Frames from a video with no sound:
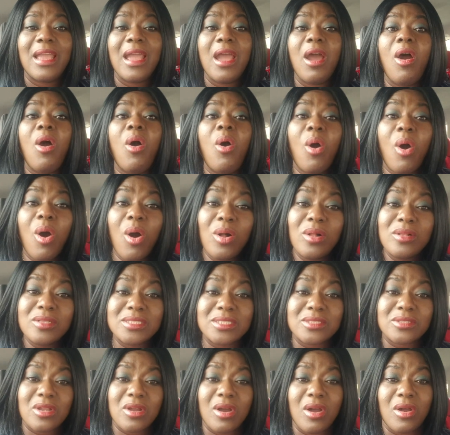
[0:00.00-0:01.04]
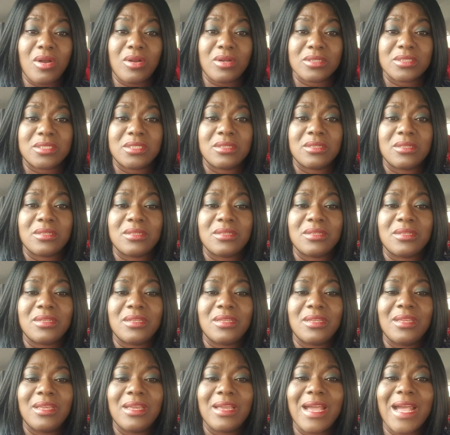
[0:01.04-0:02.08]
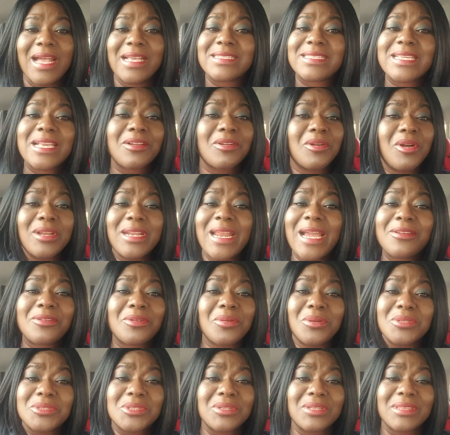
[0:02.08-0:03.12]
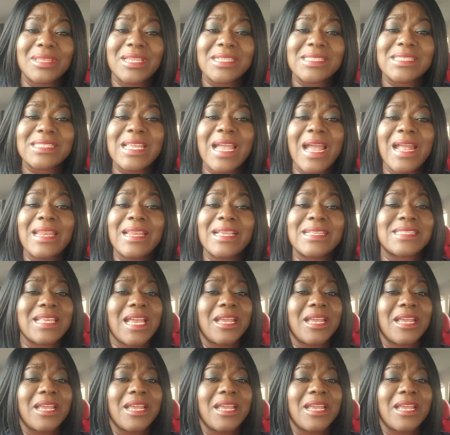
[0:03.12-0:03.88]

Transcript: hold God. I say, God, I don't understand this.